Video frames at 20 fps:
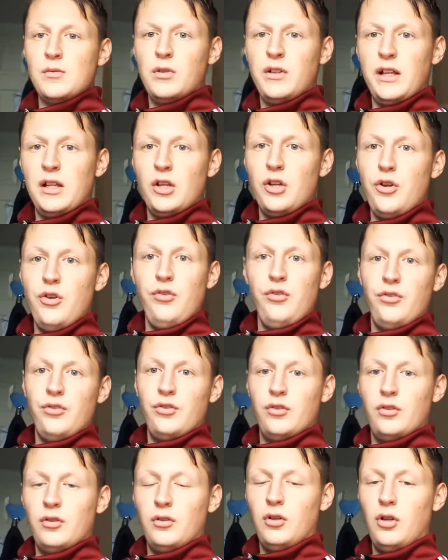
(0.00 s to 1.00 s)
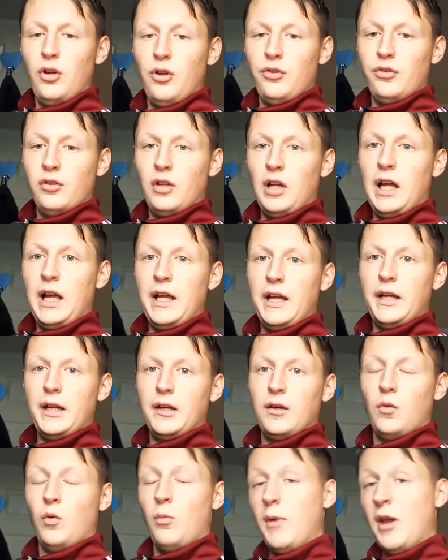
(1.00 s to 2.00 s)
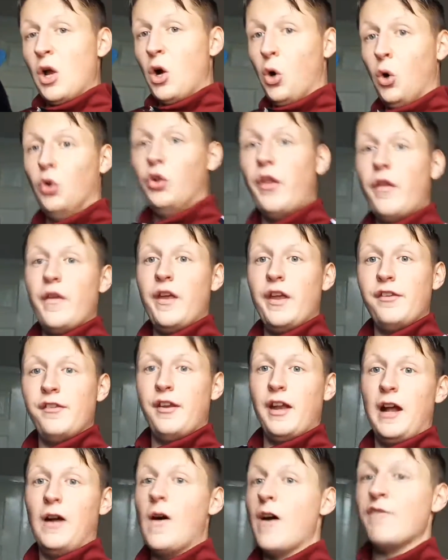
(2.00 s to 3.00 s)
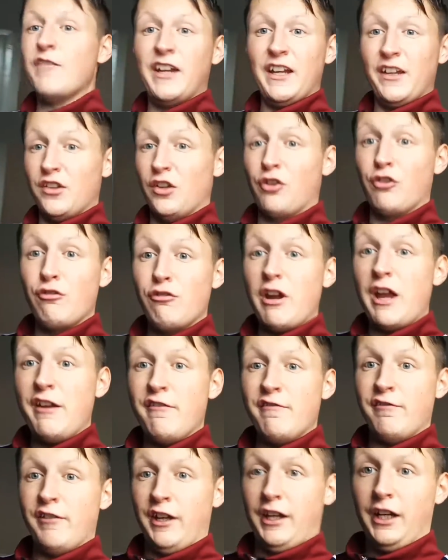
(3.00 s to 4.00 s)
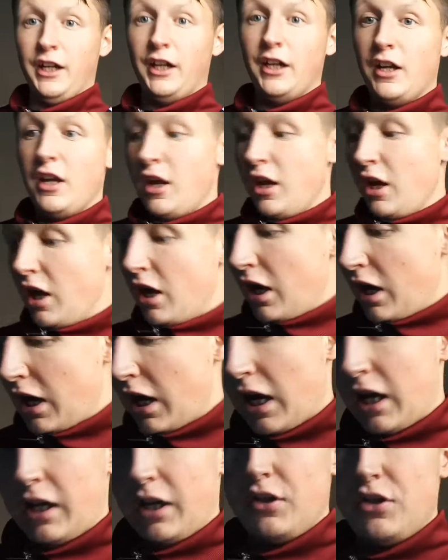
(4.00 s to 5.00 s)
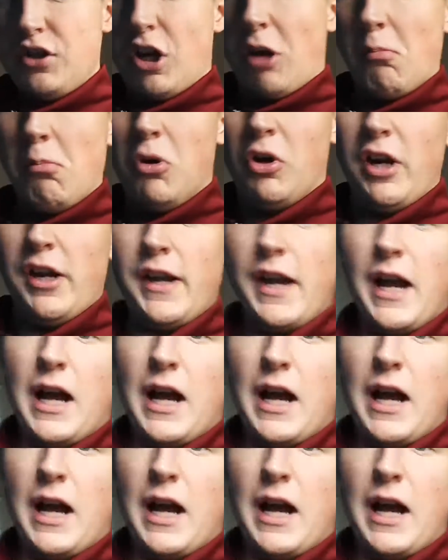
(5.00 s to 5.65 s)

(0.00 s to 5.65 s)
is what it looks like with me holding this now. I think it's a great thing, and you can put it